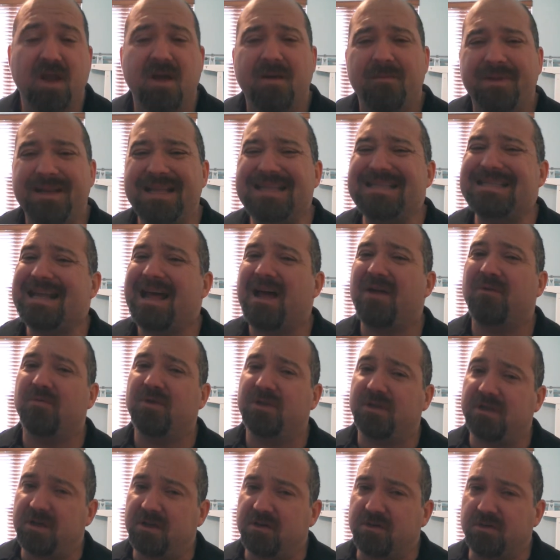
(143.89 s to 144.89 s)
but it's not
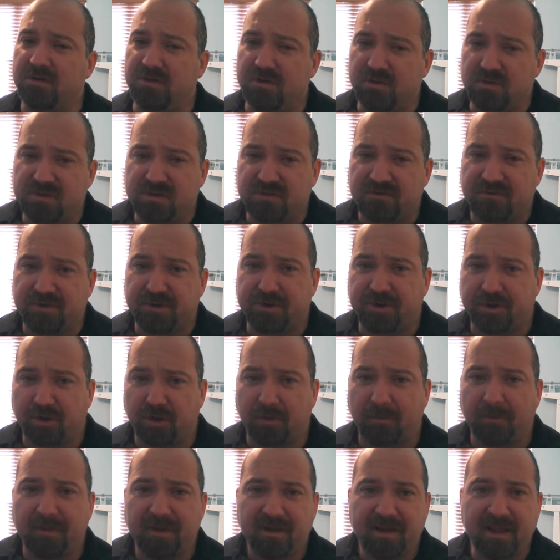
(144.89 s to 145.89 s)
really a good use of the term.